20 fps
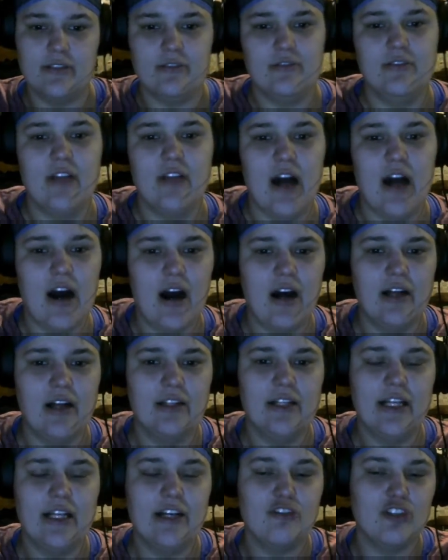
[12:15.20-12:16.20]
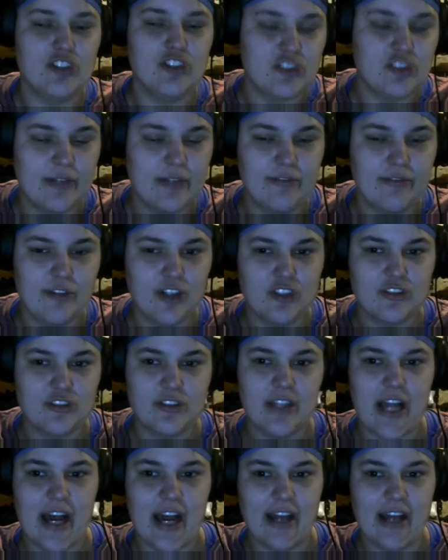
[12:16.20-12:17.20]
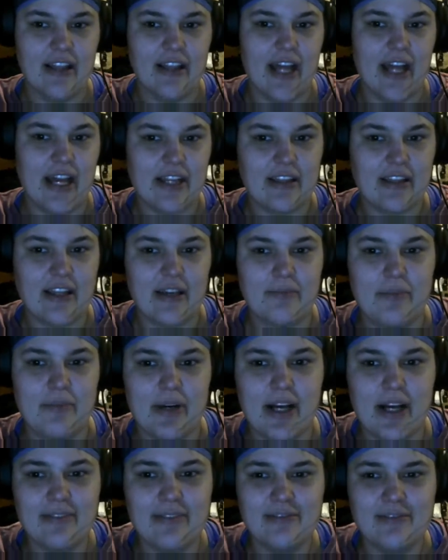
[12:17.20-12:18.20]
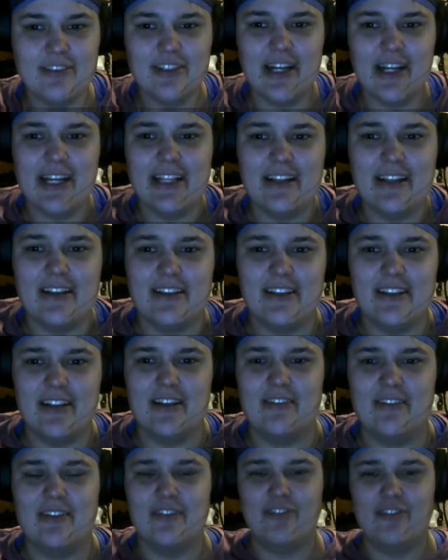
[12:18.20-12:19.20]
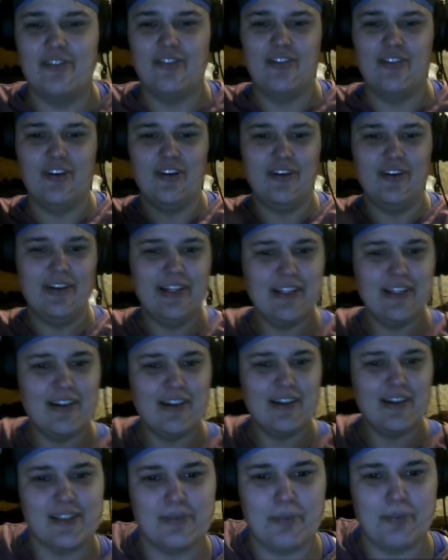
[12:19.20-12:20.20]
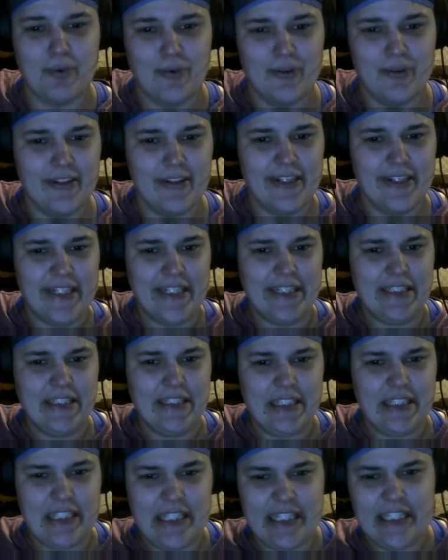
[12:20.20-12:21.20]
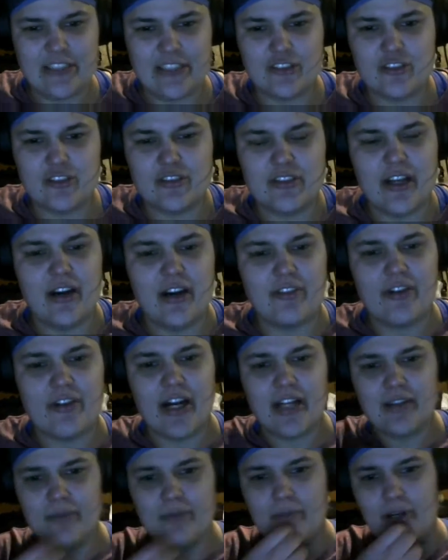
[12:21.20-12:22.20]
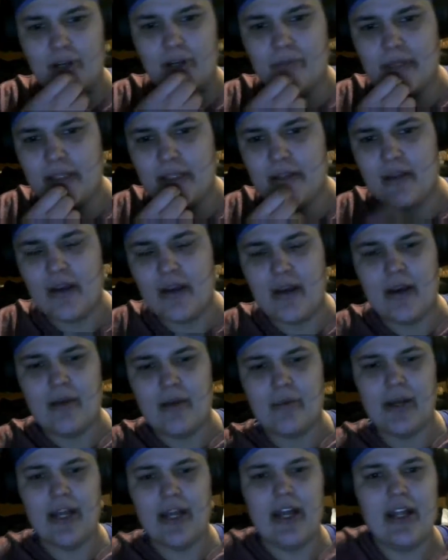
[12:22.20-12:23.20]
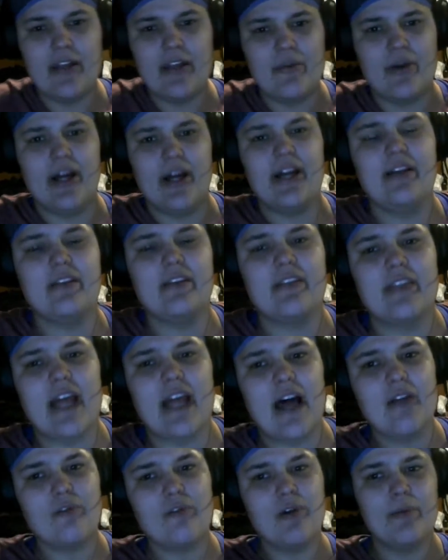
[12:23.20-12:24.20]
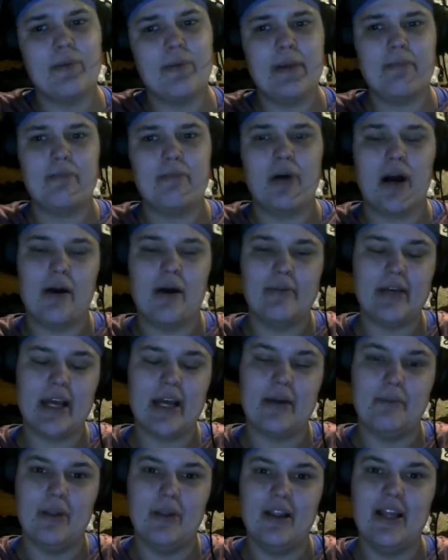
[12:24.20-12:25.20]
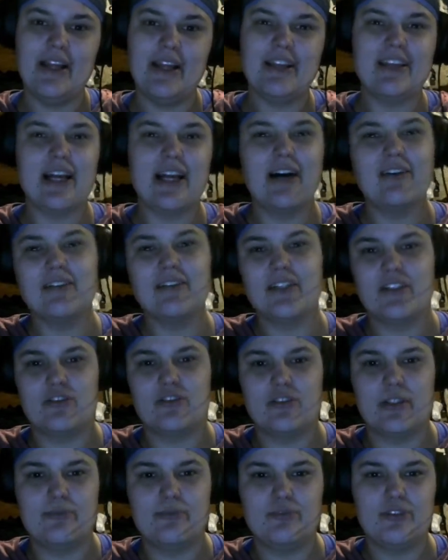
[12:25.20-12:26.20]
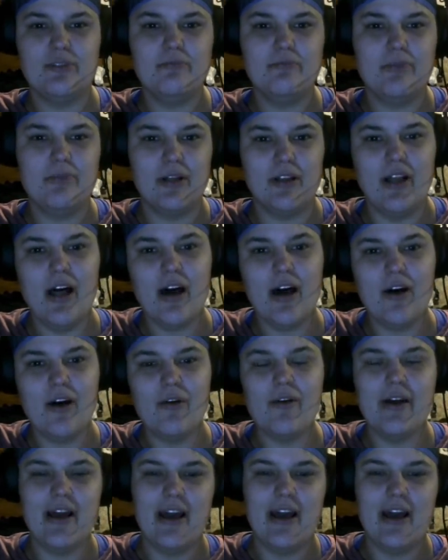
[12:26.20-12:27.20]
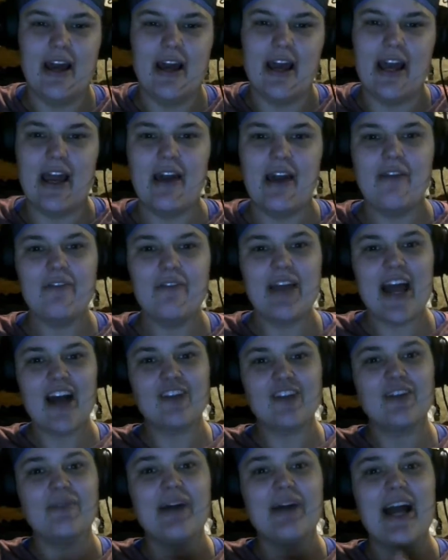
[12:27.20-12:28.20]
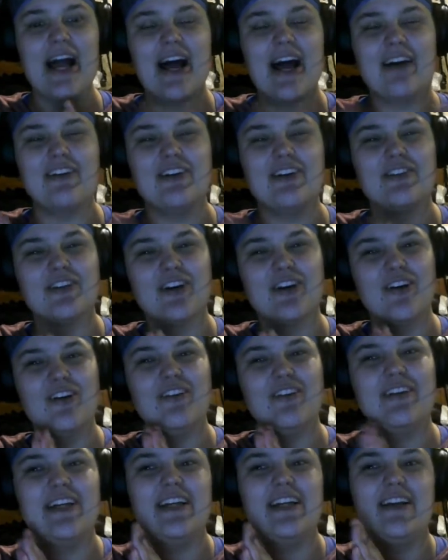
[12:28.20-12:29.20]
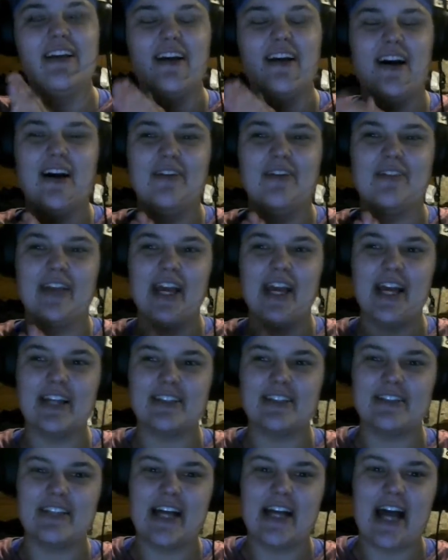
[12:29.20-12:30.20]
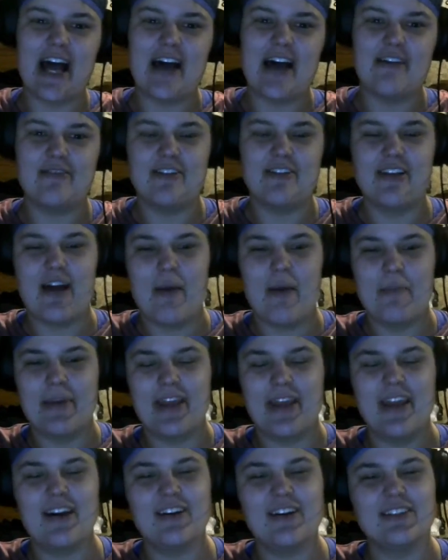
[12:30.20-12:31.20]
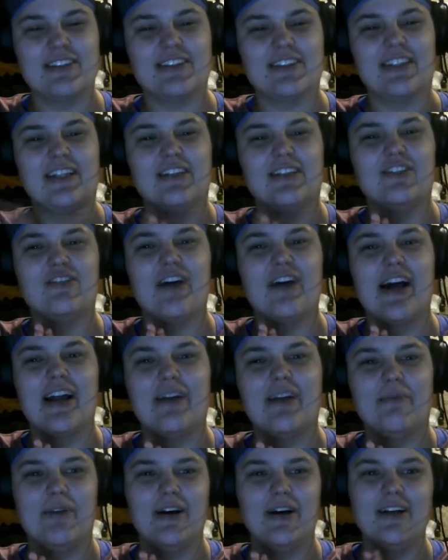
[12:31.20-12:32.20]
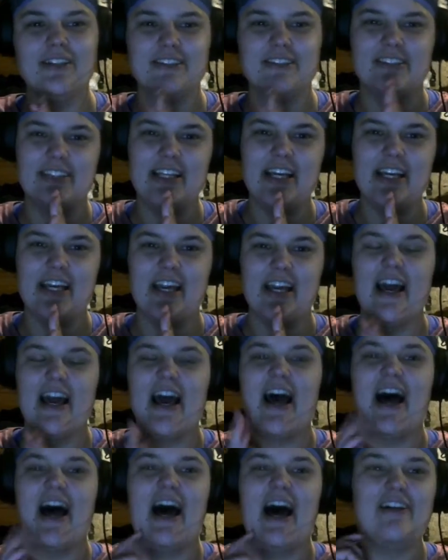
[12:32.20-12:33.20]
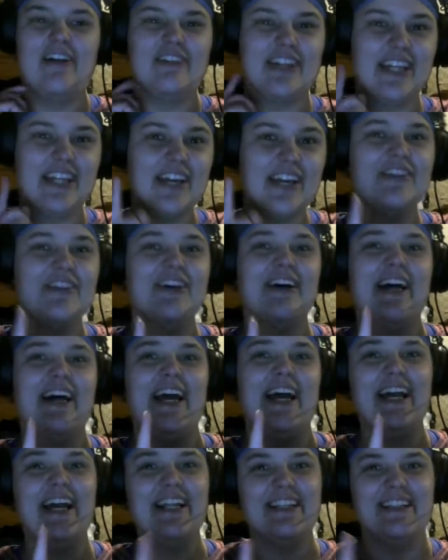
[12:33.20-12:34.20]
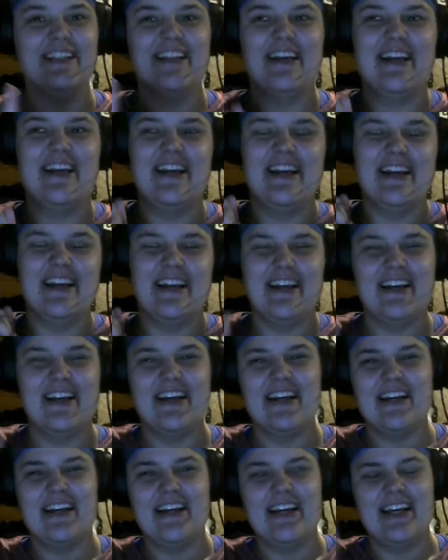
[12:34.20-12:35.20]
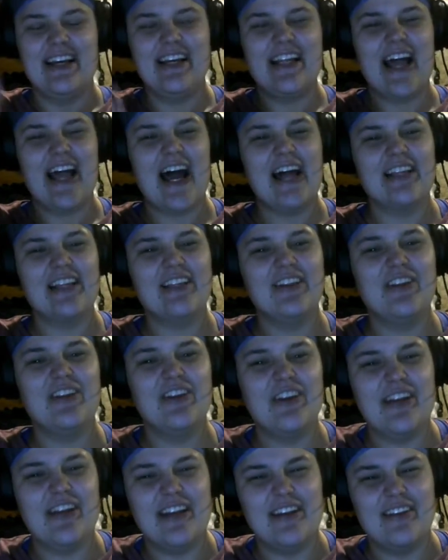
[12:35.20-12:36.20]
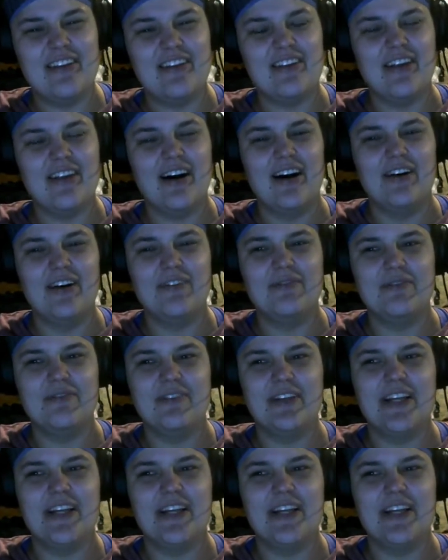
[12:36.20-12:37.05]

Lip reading: non-English sub version. I liked it, but I'm trying to, avoid all the spoilery-ish stuff at the moment. But anyways, that will be probably a link down in the description below. And we actually might have a recording guest that haven't appeared since Dragon Ball Z. I would give you a hint. It had to do. It's an